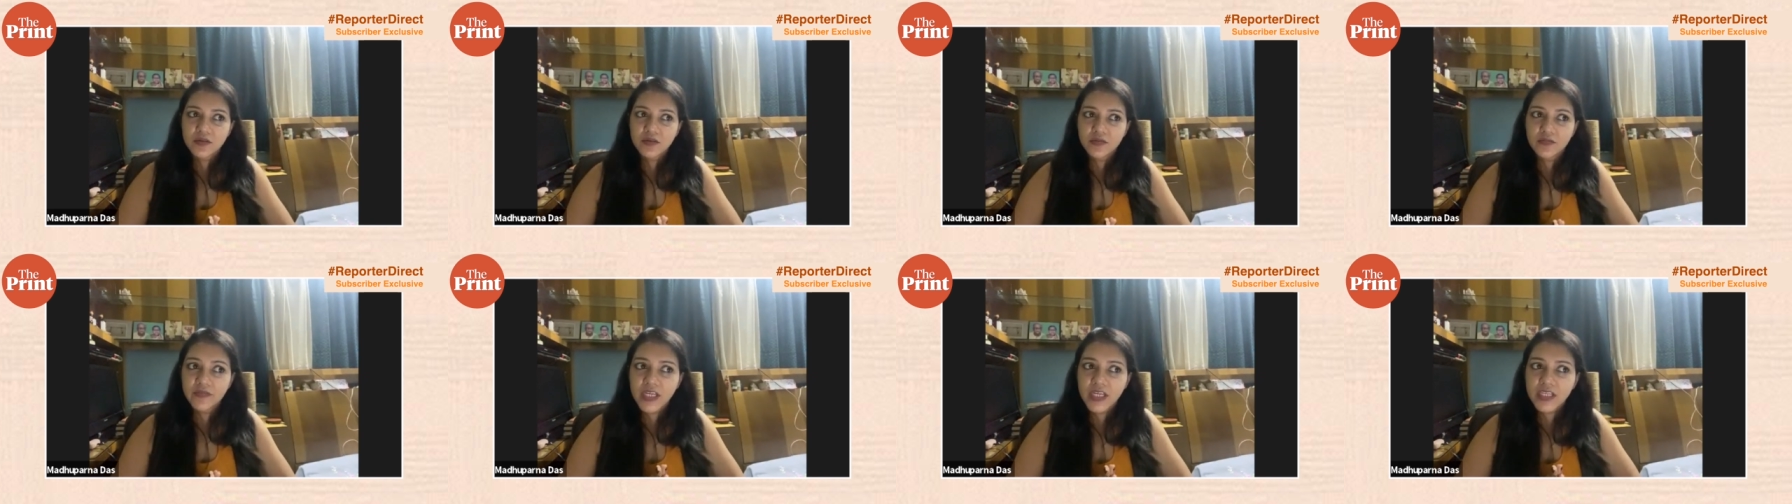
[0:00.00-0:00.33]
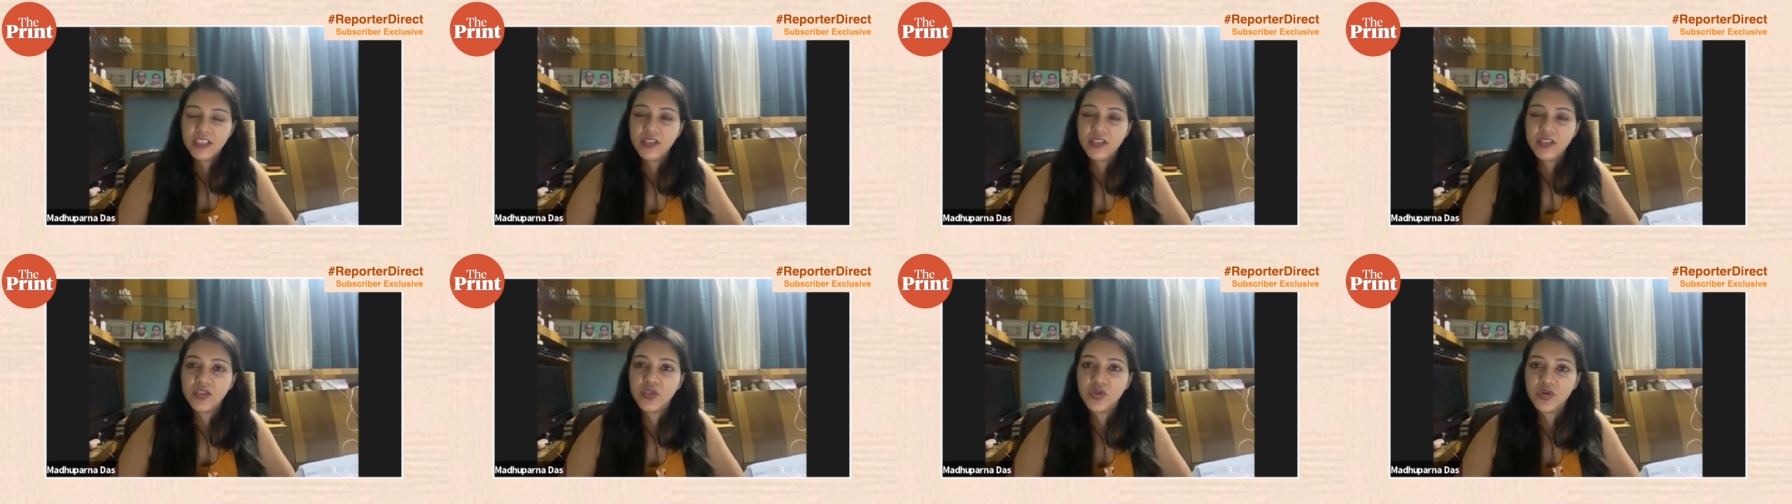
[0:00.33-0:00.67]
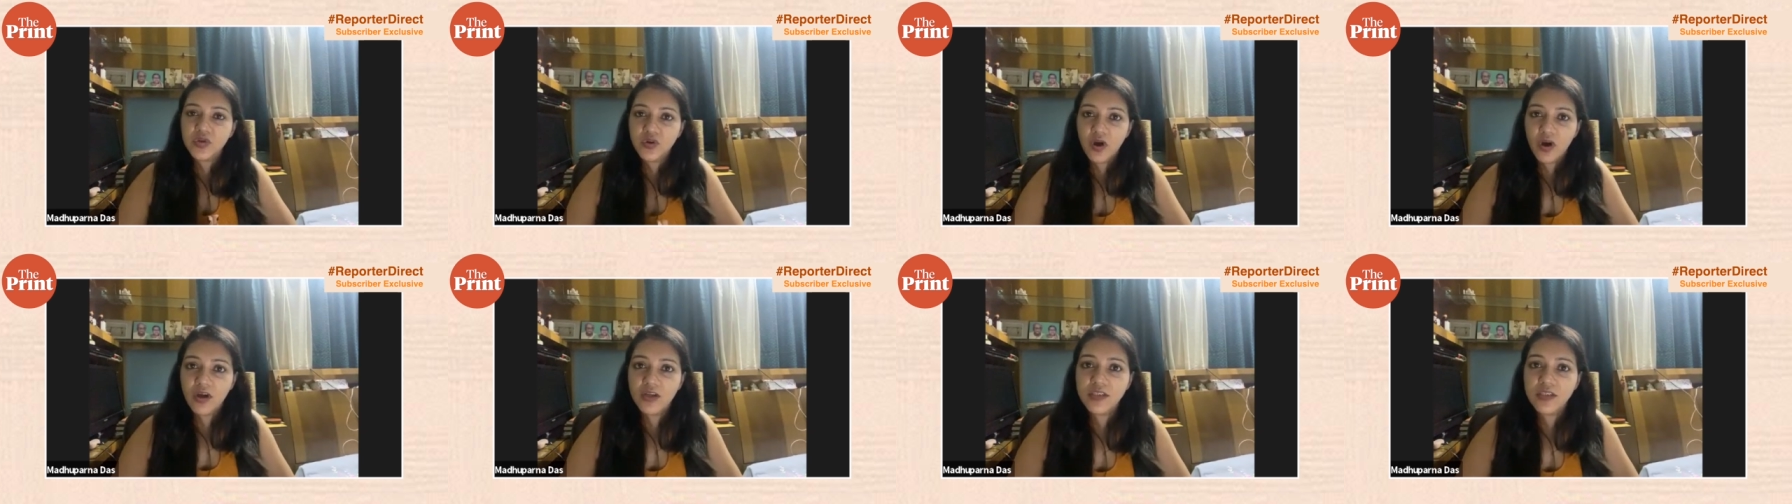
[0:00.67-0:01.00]
we just do
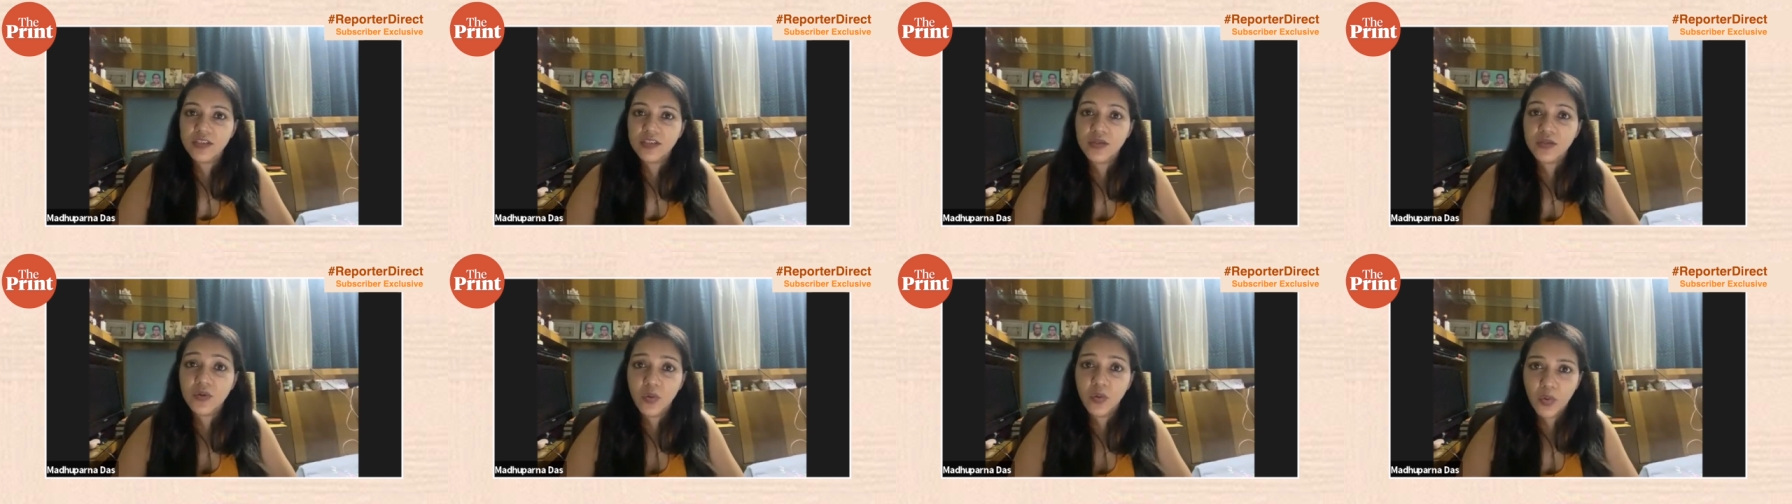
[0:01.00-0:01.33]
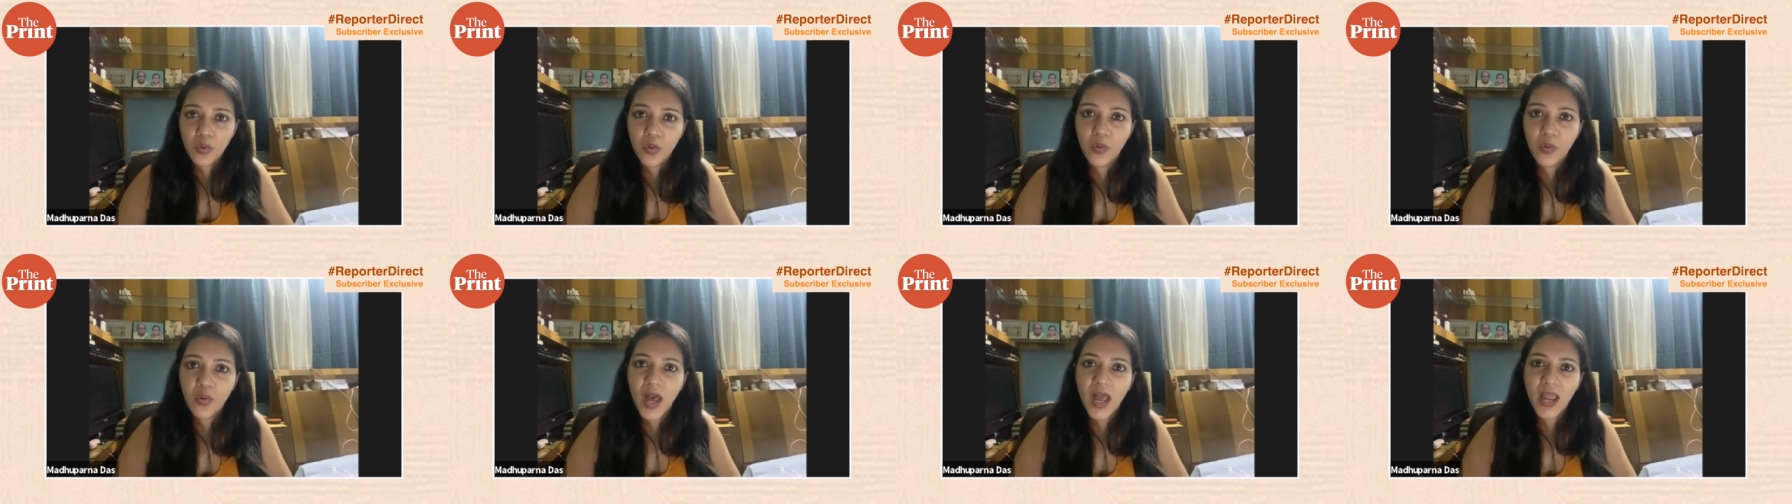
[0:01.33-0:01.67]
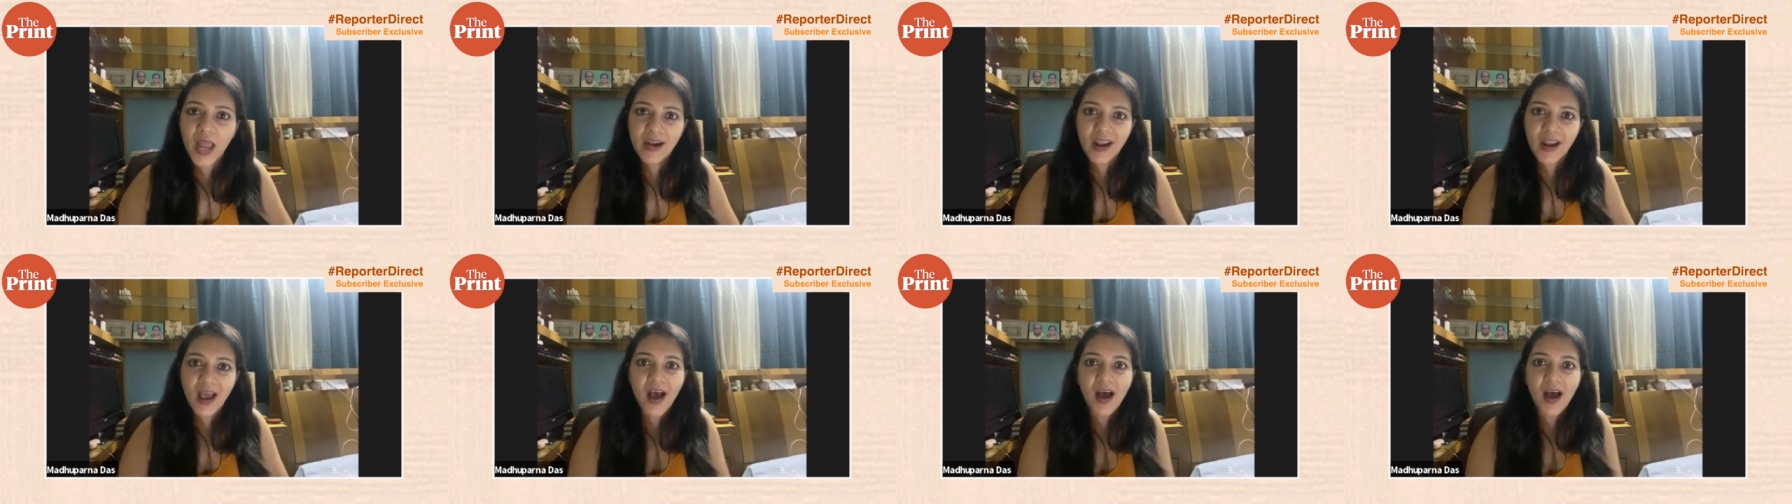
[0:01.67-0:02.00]
not go
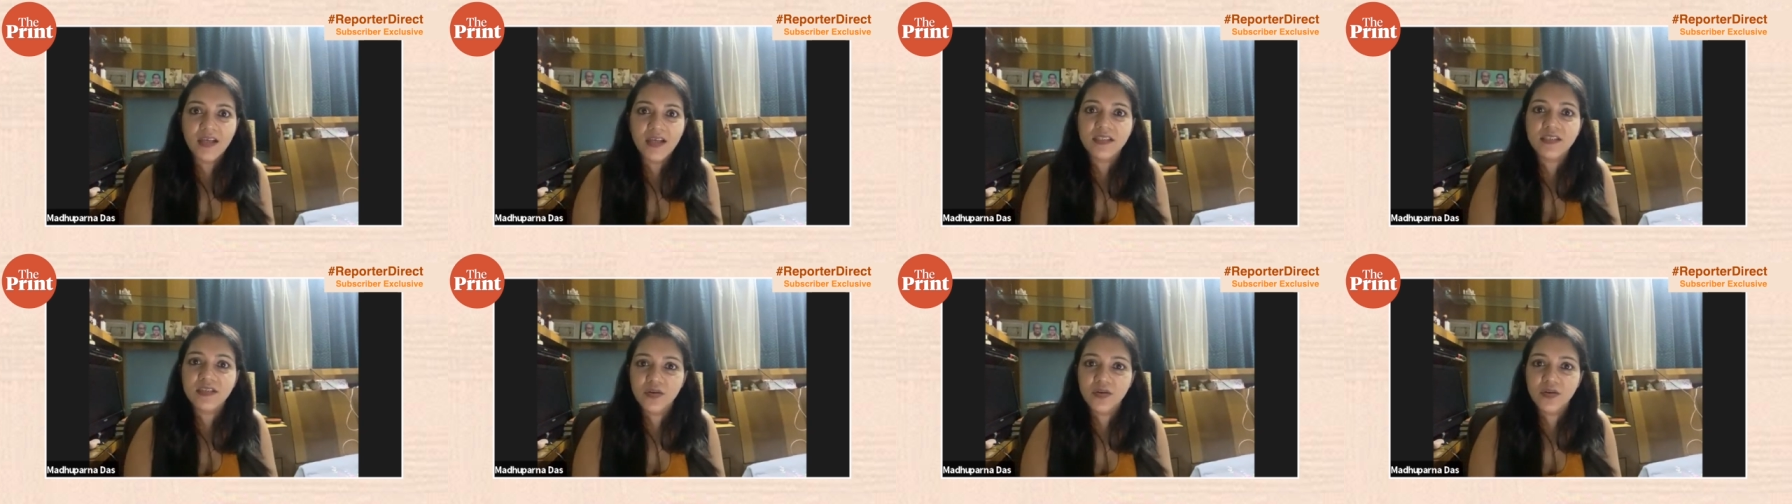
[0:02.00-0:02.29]
and ask